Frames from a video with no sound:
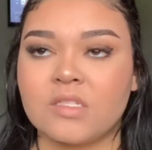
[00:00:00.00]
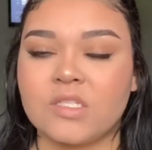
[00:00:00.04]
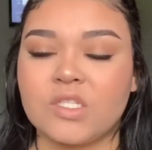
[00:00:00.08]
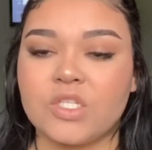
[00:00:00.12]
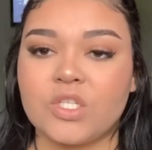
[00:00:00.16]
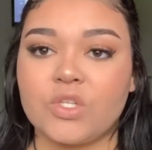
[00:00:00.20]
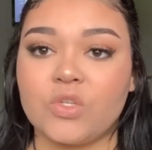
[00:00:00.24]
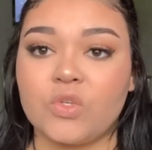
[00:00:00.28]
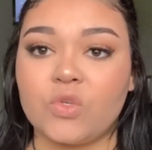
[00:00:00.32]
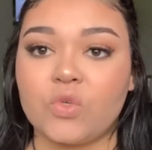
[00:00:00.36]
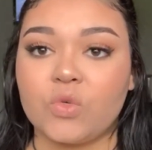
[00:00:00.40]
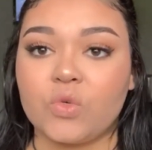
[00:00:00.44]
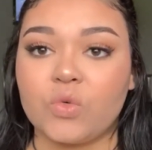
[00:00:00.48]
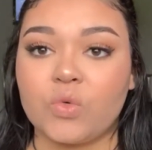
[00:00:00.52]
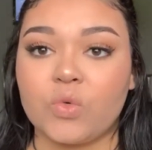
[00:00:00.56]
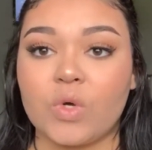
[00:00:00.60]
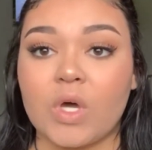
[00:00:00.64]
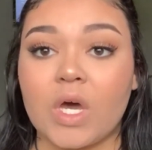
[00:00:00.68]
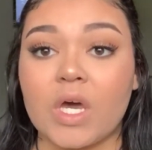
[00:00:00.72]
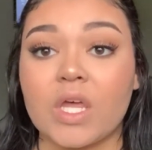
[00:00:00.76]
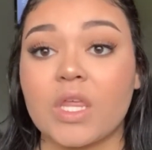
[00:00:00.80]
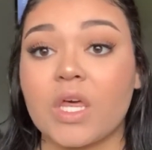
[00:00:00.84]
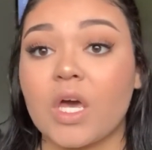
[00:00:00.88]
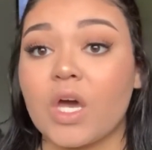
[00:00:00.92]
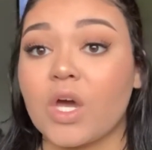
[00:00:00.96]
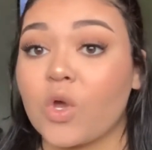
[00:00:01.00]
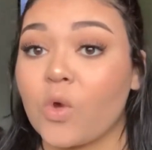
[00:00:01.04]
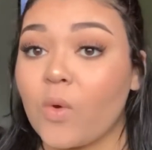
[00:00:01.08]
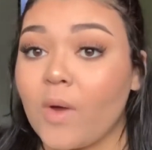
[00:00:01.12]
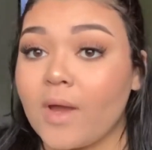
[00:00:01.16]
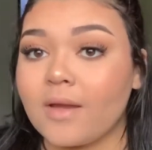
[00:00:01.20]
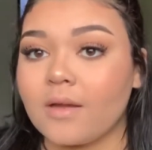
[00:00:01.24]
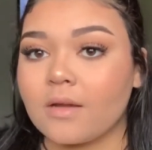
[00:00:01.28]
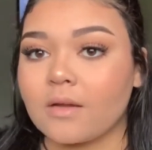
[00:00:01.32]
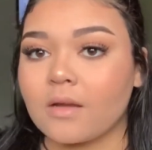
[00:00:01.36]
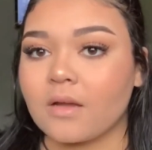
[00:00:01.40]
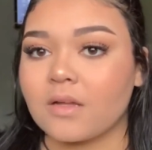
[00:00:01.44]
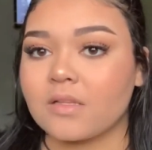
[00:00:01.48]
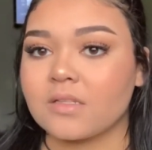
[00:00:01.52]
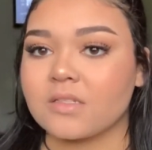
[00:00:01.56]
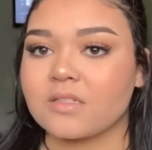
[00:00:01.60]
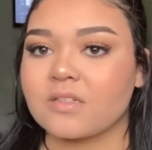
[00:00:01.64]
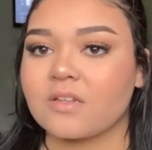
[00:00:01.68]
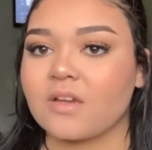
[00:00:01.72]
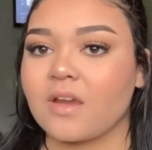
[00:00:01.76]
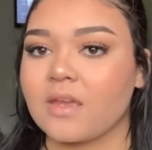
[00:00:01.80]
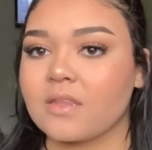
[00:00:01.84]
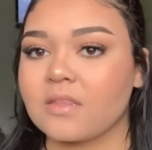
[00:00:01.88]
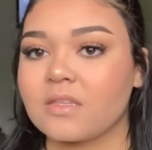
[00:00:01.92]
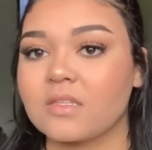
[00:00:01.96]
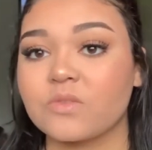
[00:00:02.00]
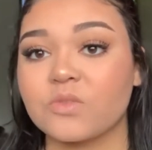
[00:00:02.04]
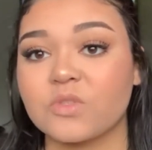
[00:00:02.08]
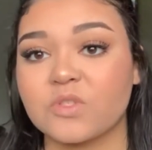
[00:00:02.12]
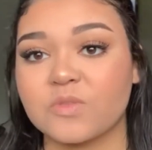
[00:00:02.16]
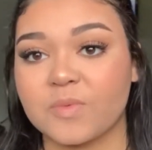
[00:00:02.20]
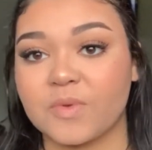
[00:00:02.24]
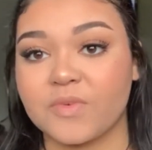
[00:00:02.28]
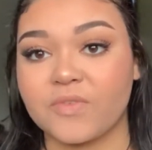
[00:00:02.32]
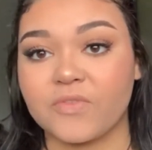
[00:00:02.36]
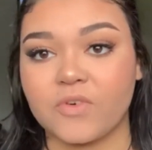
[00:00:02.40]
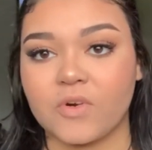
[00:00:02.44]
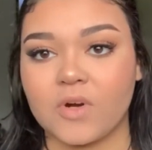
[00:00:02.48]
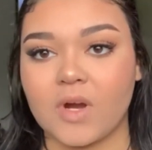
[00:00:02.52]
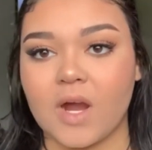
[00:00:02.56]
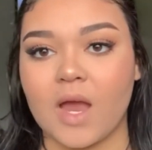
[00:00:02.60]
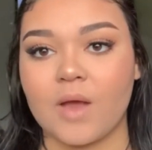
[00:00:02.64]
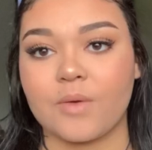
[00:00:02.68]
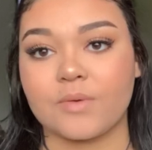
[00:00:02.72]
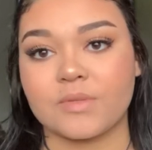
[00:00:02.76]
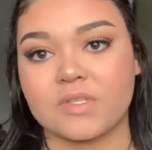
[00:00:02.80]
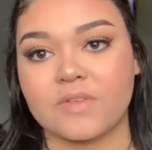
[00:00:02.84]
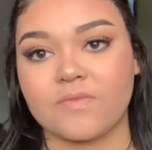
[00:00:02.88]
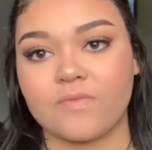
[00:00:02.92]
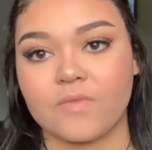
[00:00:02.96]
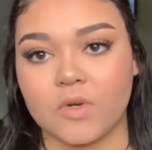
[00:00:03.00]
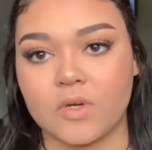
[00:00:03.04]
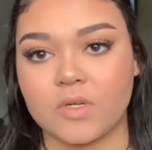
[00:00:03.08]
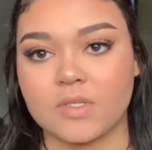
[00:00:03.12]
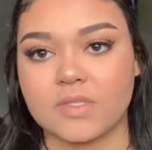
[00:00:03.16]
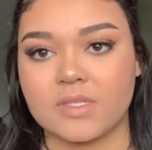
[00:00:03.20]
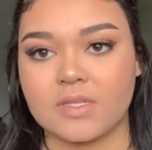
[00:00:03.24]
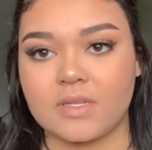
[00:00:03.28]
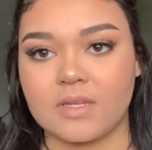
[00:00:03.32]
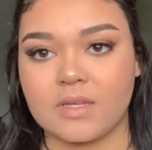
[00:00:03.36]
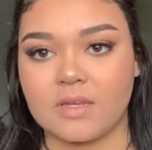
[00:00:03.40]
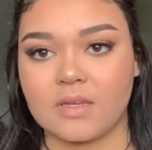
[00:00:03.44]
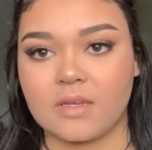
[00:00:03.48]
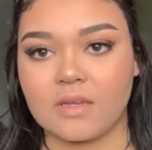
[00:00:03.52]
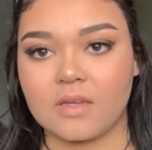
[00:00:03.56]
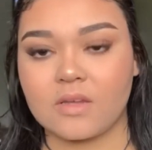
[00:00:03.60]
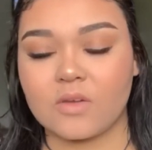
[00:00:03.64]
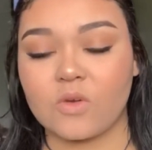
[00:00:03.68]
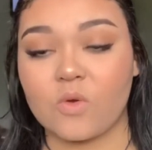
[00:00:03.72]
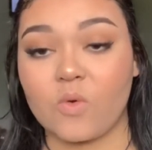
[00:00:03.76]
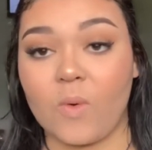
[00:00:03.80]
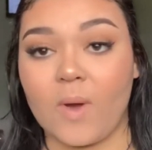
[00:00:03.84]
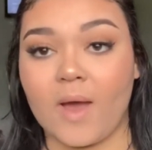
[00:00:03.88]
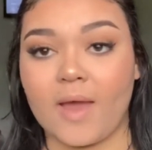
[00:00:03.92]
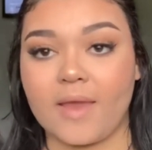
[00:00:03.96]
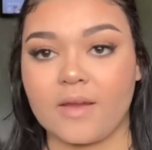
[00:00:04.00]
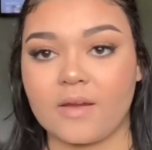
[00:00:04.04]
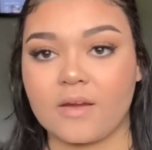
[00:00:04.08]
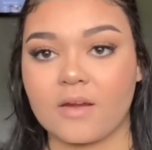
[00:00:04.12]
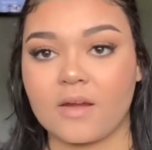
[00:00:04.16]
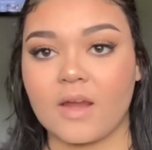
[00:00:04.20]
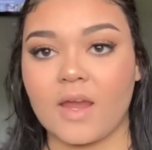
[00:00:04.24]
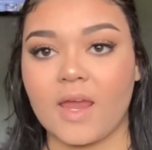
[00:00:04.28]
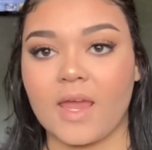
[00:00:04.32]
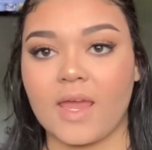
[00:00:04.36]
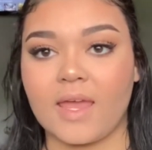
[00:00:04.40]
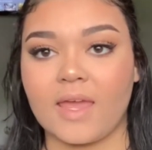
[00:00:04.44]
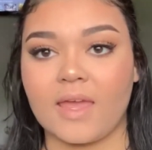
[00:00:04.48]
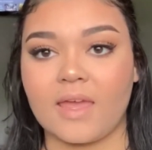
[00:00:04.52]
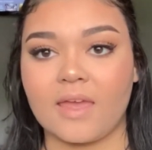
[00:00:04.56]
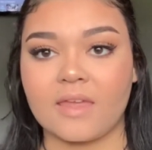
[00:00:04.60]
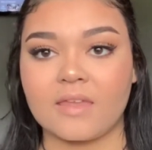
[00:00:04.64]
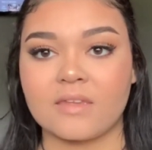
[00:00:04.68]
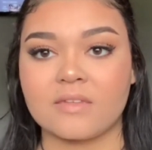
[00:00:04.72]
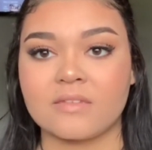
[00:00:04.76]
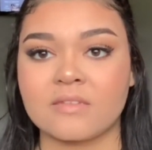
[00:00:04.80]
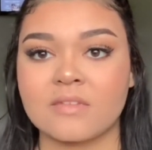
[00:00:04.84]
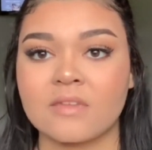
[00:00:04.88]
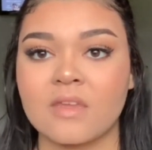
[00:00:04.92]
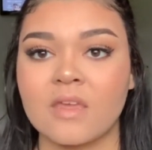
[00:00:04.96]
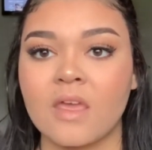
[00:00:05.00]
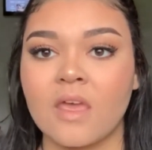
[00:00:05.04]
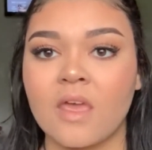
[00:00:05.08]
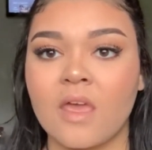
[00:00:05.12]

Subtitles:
to a choir concert, and this was before I was in varsity choir, and